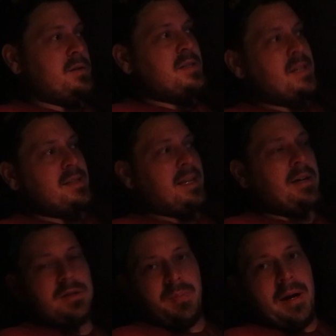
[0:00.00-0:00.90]
It's a
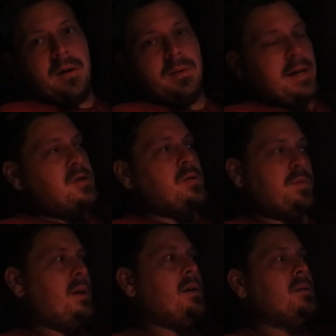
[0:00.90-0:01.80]
6,000 pound
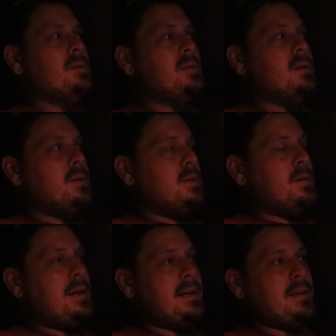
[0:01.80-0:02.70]
SUV,
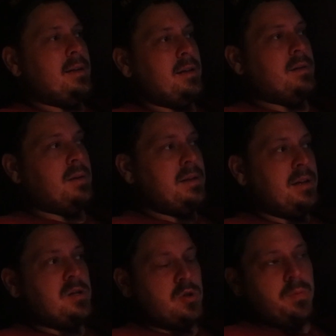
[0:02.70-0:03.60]
and it did a
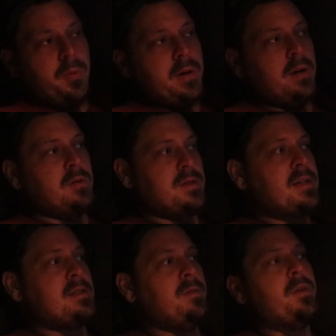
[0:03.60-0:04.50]
2.0
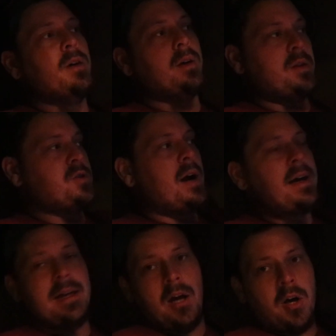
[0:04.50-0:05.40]
60 foot on the
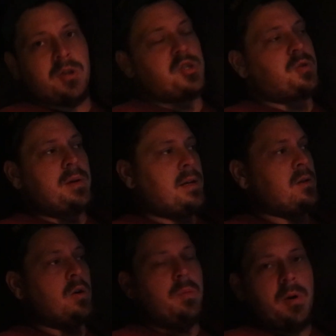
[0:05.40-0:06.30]
draggy on the street,
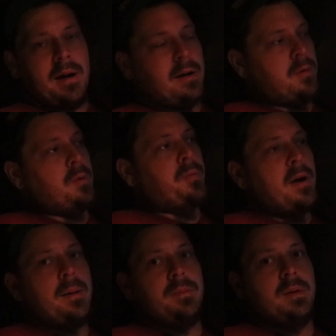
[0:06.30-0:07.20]
no burnout, no
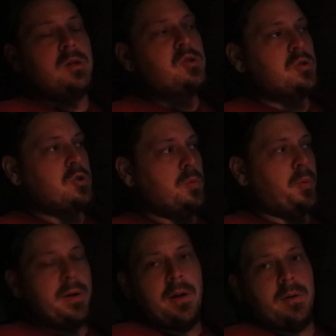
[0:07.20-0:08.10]
prep.
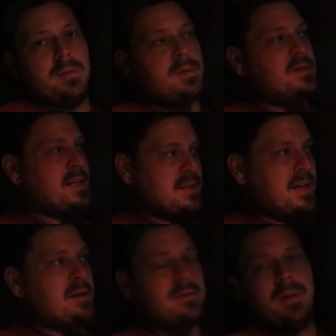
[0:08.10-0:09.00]
2.0,
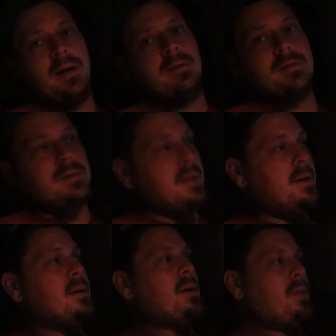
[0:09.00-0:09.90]
6,000 pounds.
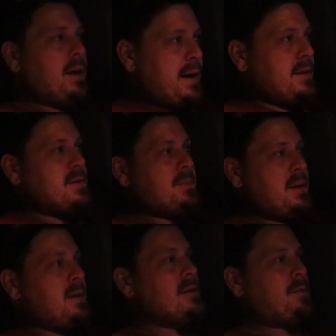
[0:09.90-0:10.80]
That to
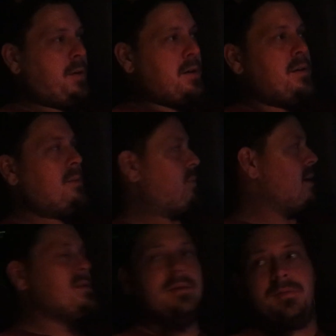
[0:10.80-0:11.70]
me is very
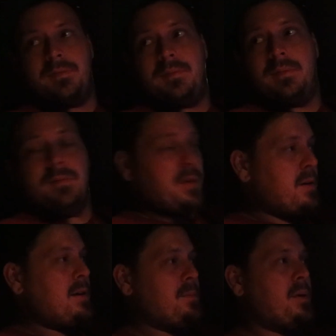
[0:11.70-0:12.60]
impressive.
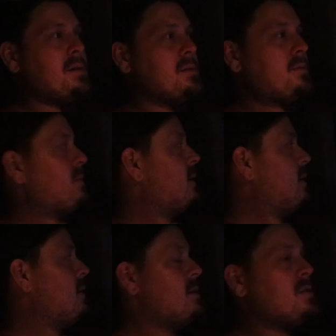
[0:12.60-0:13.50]
Very impressive.
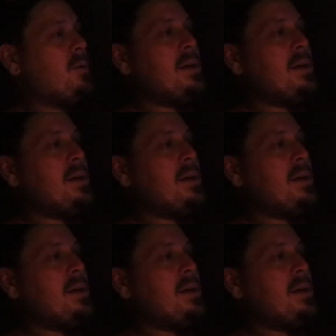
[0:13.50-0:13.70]
So